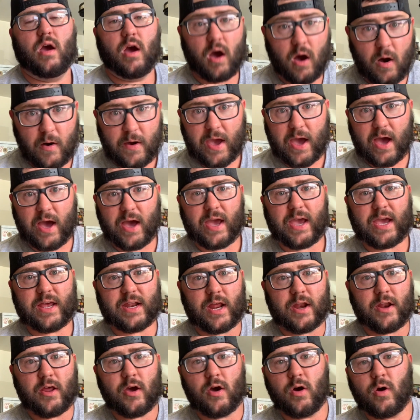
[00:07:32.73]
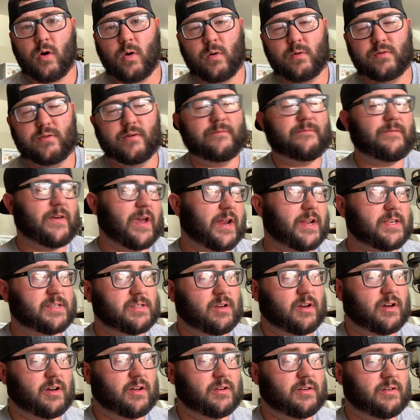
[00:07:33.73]
Oh yeah, and I know the fan is
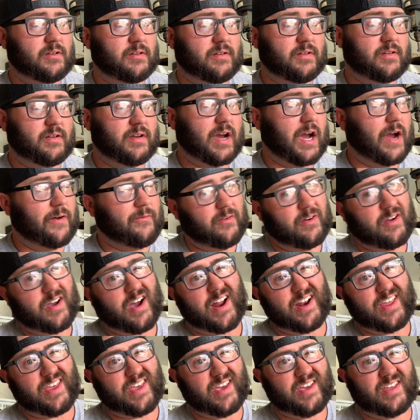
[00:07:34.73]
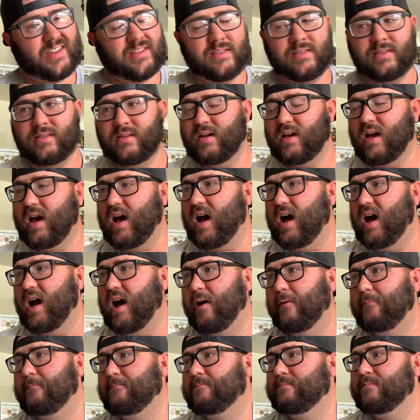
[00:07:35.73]
on. I forgot again,
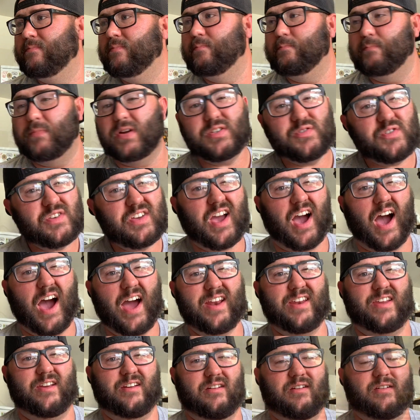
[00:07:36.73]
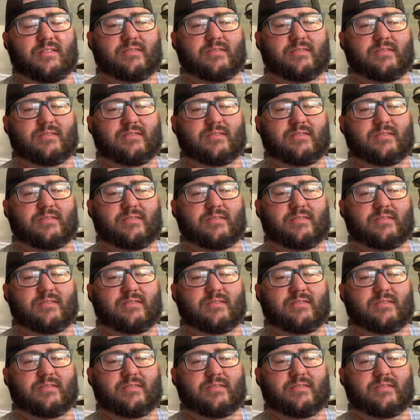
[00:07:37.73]
but it's really hot in here.